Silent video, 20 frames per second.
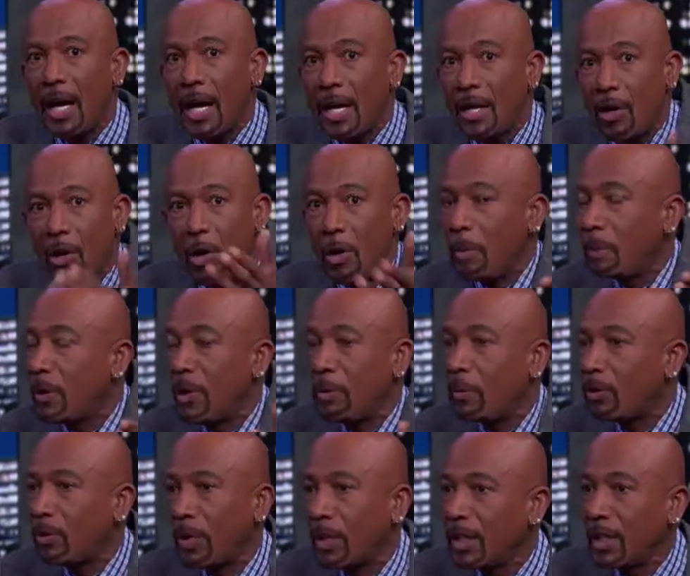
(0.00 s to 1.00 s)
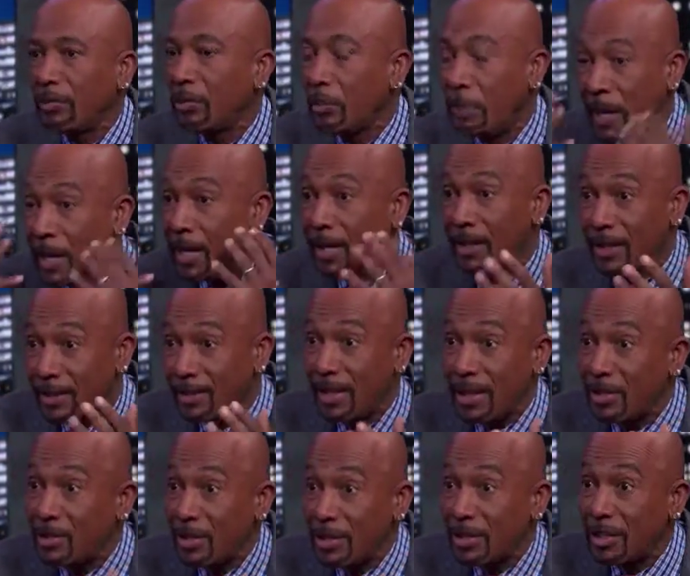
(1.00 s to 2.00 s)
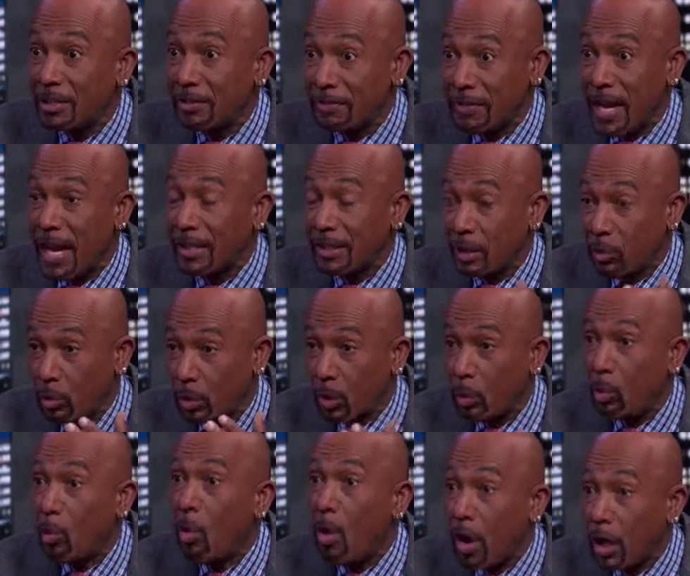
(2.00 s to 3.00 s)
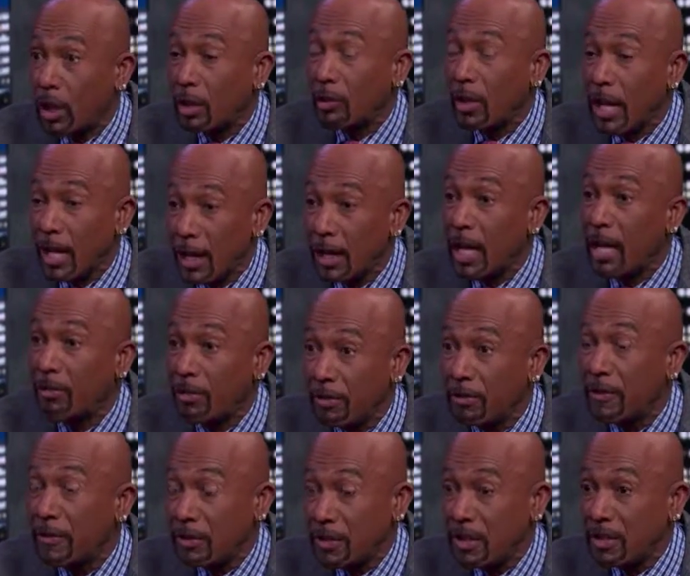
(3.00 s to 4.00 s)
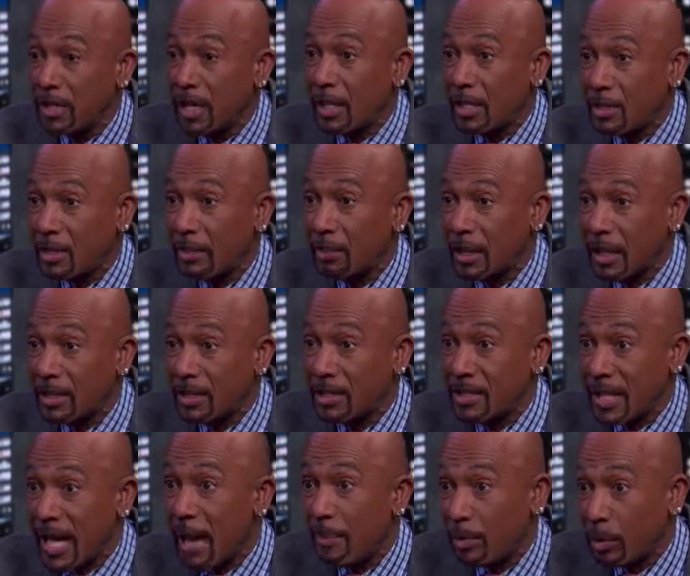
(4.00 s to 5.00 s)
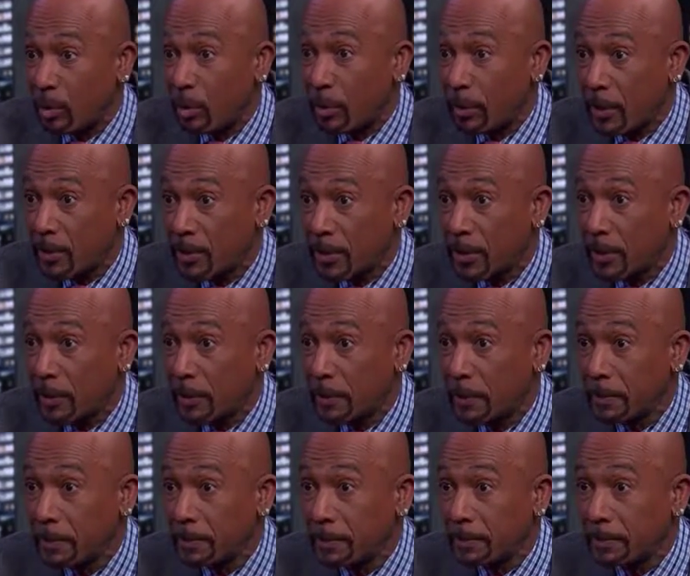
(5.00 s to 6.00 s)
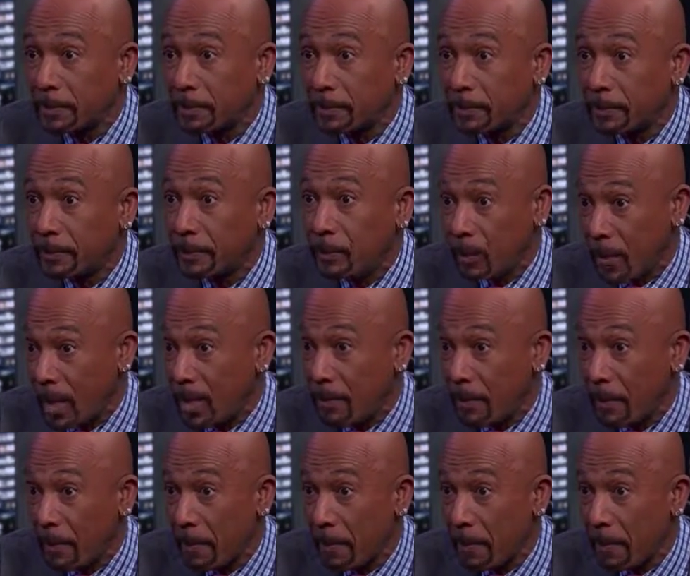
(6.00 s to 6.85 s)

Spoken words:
At home, people aren't even paying attention to the fact that we're walking around and every 15 seconds something like this has happened to a person, right?